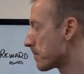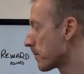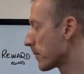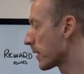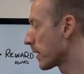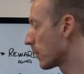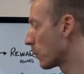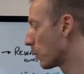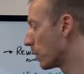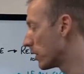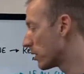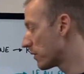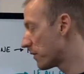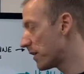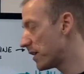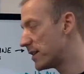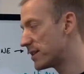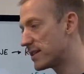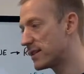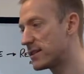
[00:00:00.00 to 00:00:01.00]
With
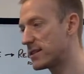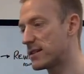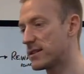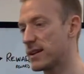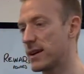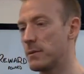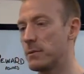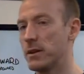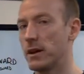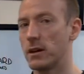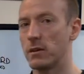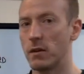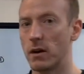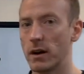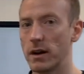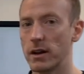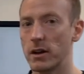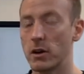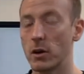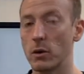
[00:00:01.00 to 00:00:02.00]
fitness, it's the same thing,
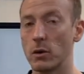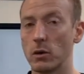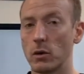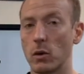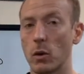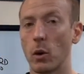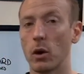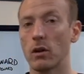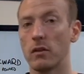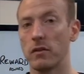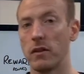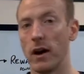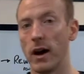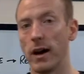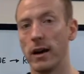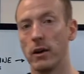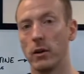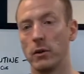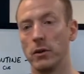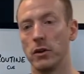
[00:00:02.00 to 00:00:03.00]
right? You don't qualify
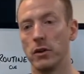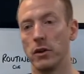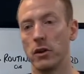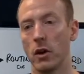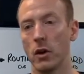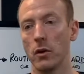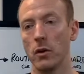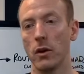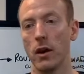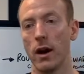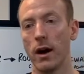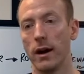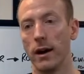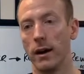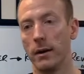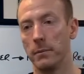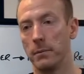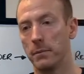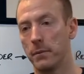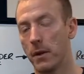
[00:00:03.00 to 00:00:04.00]
or you don't
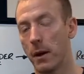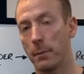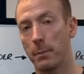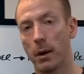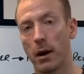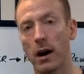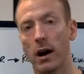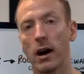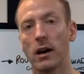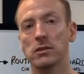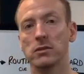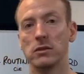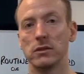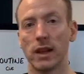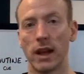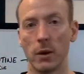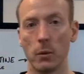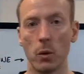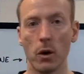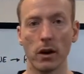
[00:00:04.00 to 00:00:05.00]
pass on
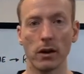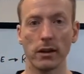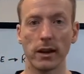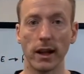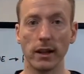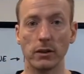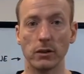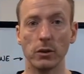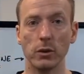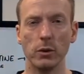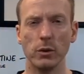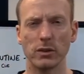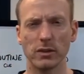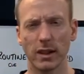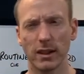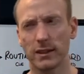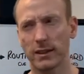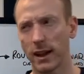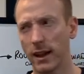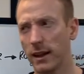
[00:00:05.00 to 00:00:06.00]
day 1, day 2. It's
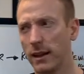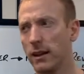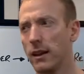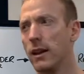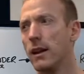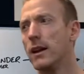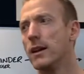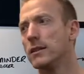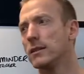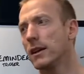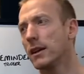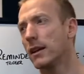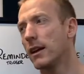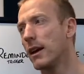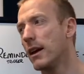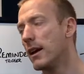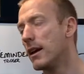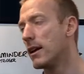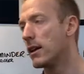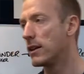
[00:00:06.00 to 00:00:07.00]
like
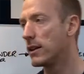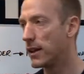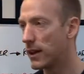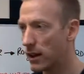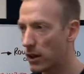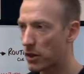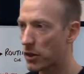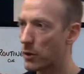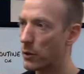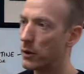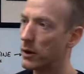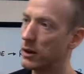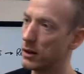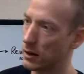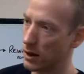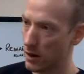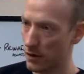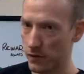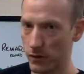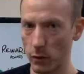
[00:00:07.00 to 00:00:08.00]
year 3,
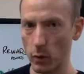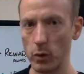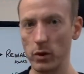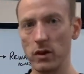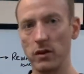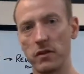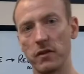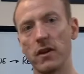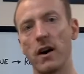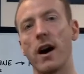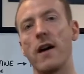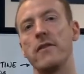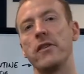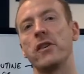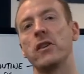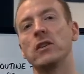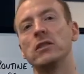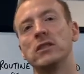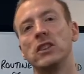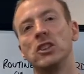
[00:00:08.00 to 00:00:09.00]
year 4, year 5. You're
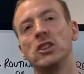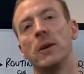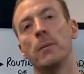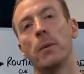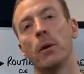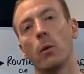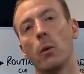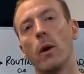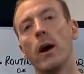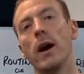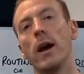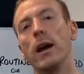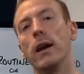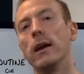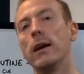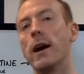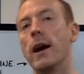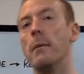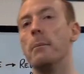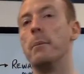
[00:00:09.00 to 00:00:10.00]
constantly chipping away
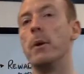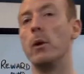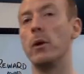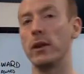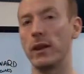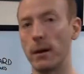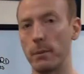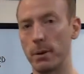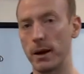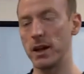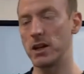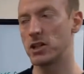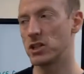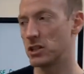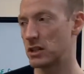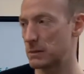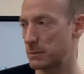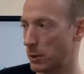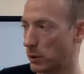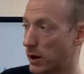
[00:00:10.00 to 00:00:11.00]
and building that
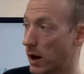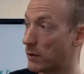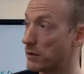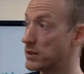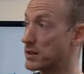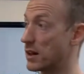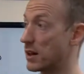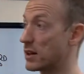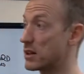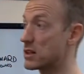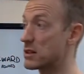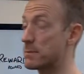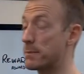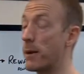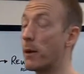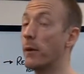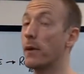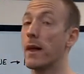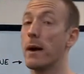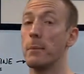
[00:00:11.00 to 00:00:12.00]
patience, building that resilience,
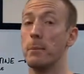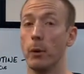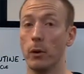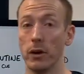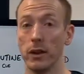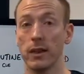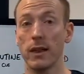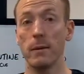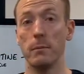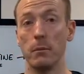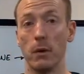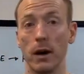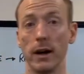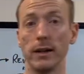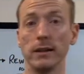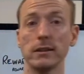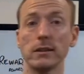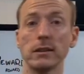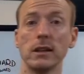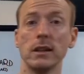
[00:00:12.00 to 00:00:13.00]
building that body, that
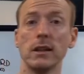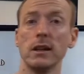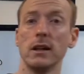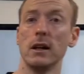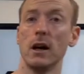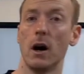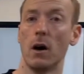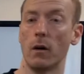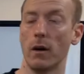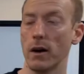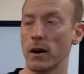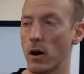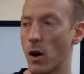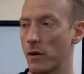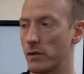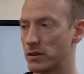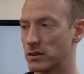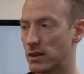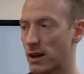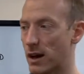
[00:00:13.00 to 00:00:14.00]
mind. All right, over
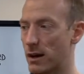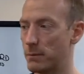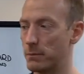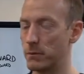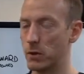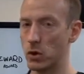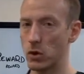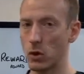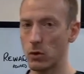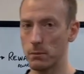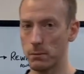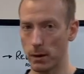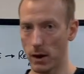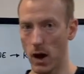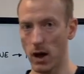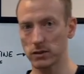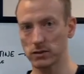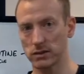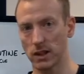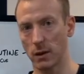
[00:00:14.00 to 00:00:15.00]
time. You don't
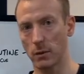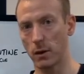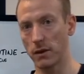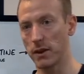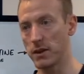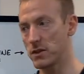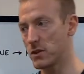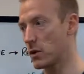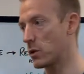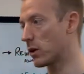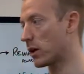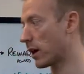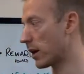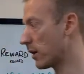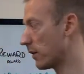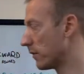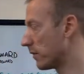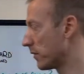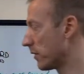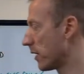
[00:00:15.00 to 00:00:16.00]
pass on day 1. There's no kind
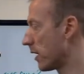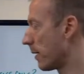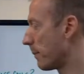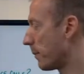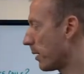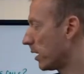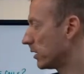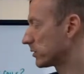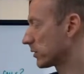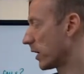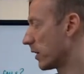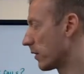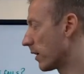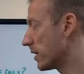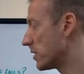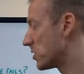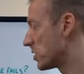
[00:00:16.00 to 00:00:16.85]
of pass grade, right?